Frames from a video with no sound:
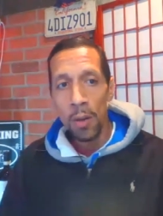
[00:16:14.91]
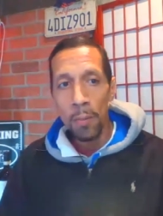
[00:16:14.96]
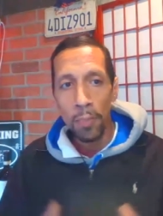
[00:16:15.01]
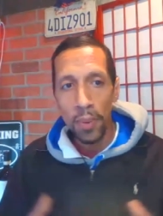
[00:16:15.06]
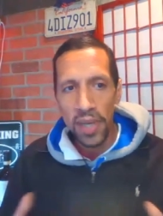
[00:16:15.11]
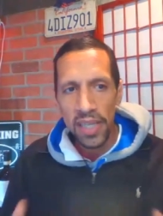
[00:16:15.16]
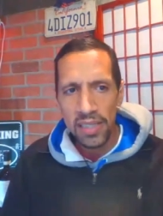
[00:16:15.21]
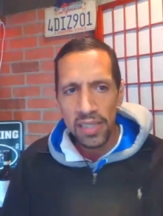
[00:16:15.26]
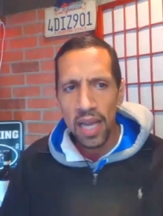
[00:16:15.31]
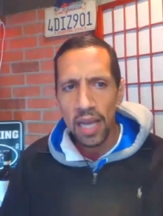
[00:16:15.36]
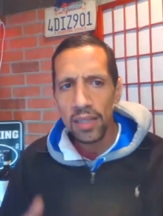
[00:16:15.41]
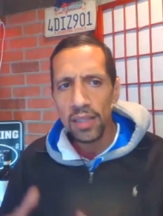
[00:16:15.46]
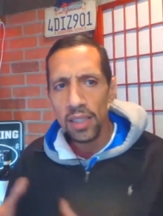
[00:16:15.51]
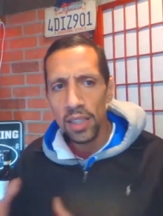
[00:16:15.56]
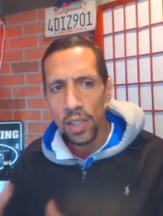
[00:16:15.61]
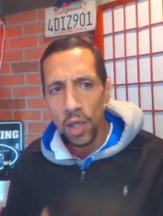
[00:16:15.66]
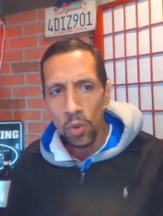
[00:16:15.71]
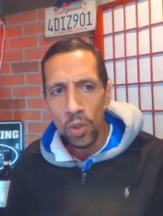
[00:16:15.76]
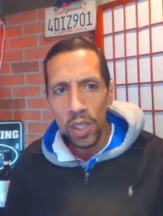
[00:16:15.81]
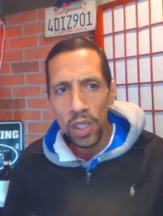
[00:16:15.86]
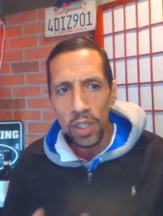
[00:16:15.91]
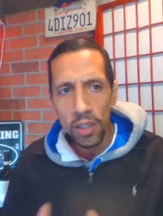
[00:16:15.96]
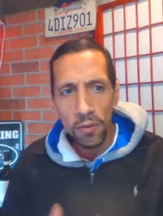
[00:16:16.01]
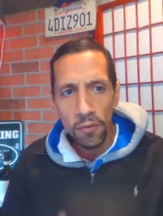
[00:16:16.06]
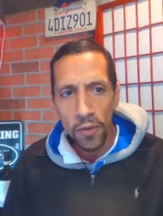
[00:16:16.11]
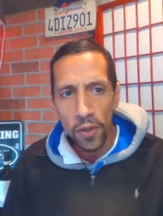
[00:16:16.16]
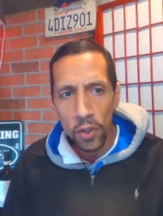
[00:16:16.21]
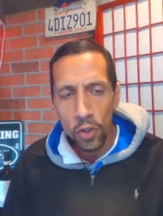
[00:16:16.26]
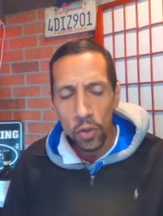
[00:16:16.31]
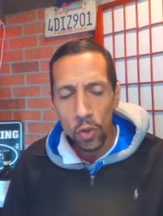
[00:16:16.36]
But he's not the only
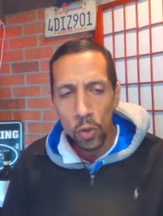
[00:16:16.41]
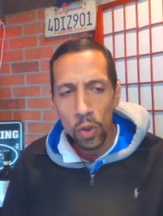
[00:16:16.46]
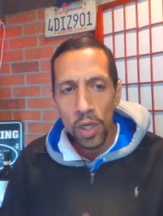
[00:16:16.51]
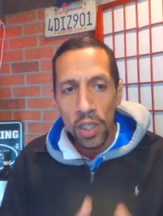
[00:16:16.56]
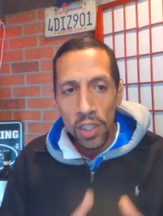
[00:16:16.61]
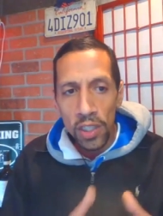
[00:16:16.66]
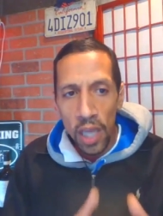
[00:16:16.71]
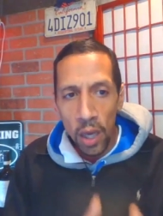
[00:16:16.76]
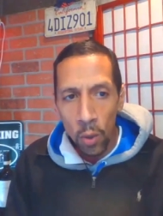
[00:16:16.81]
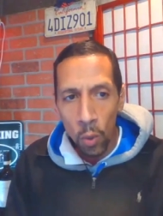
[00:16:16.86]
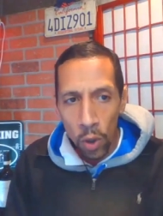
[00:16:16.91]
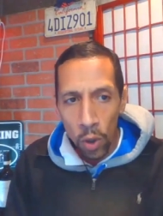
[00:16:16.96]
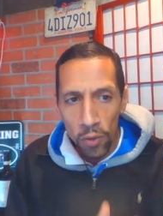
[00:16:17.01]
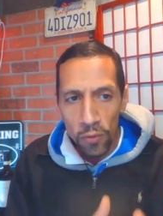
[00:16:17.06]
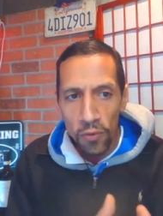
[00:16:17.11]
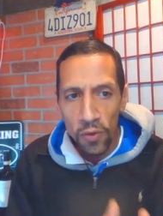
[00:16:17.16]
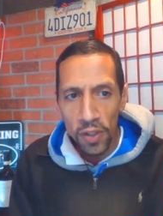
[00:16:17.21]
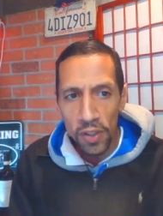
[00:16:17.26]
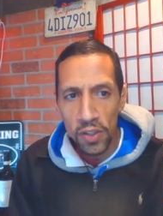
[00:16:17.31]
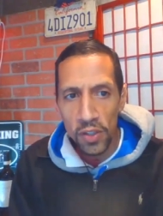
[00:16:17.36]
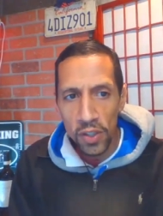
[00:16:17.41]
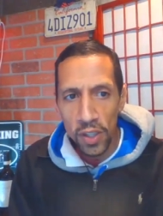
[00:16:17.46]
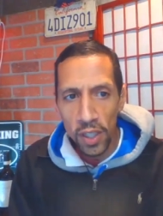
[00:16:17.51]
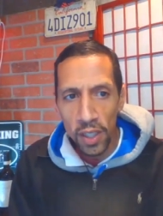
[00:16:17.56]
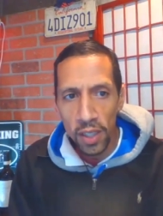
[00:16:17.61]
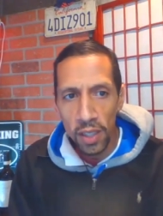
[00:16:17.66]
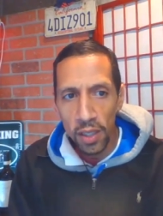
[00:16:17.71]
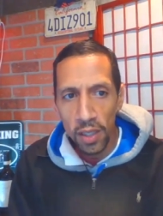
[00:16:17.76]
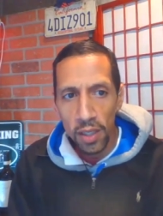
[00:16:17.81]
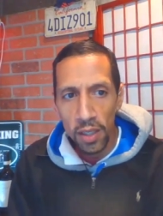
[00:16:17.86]
individual that works for the
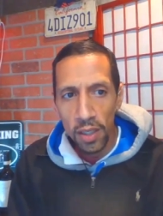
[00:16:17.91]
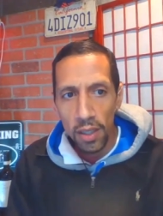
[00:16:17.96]
city